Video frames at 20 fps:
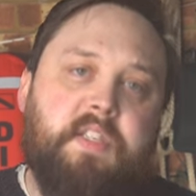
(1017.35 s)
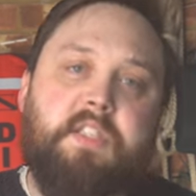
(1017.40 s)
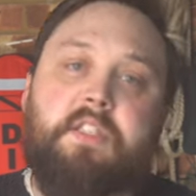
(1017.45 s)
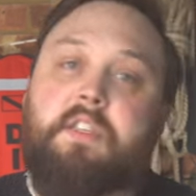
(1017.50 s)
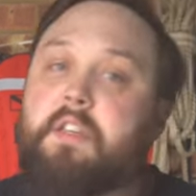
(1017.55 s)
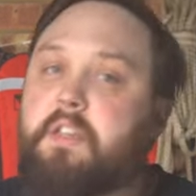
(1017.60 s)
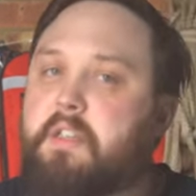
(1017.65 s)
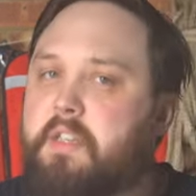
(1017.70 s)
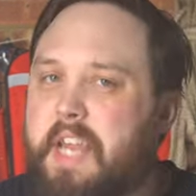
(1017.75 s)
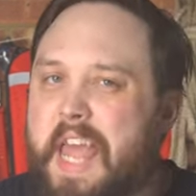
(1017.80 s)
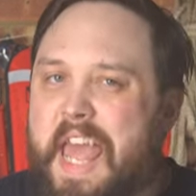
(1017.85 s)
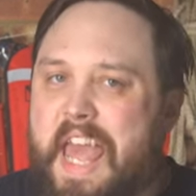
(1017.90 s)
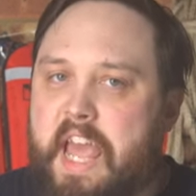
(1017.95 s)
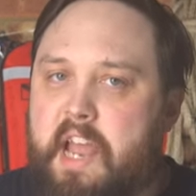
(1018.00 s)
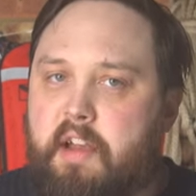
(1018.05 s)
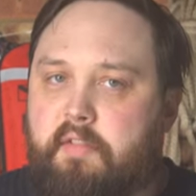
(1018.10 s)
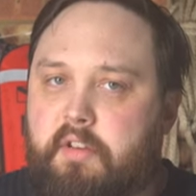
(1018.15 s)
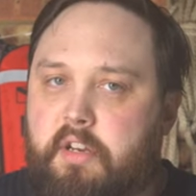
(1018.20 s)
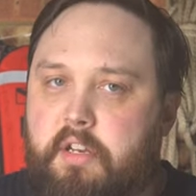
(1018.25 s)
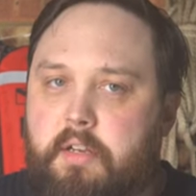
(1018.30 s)
certain
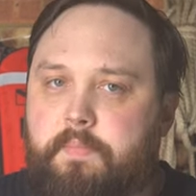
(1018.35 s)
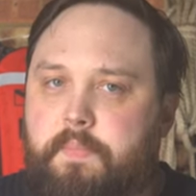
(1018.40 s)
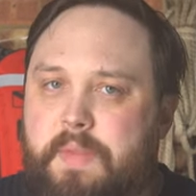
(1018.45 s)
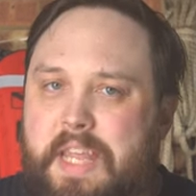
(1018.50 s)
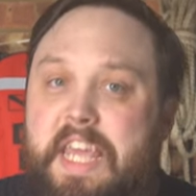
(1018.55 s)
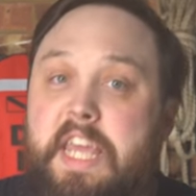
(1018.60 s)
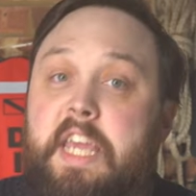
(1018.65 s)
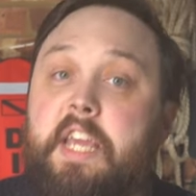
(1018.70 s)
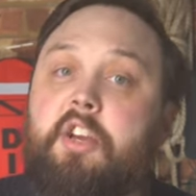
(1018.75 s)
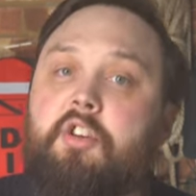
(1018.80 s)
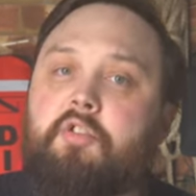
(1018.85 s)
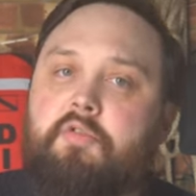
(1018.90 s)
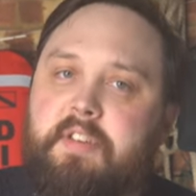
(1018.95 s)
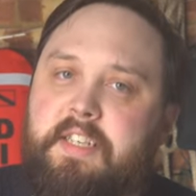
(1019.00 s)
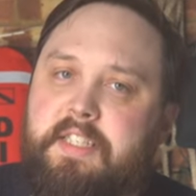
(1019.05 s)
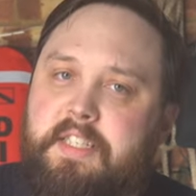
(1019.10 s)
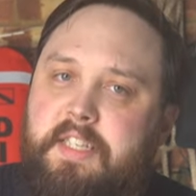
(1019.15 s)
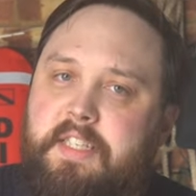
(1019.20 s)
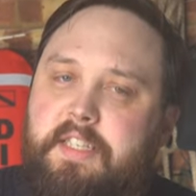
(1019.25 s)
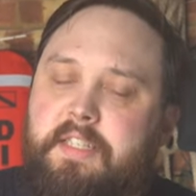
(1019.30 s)
area
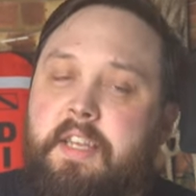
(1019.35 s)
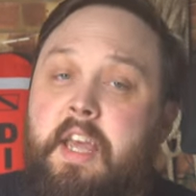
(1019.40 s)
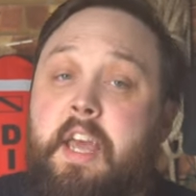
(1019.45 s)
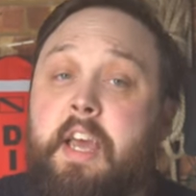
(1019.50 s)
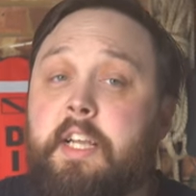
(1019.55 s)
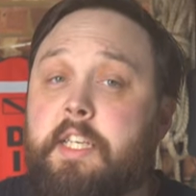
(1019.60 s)
increases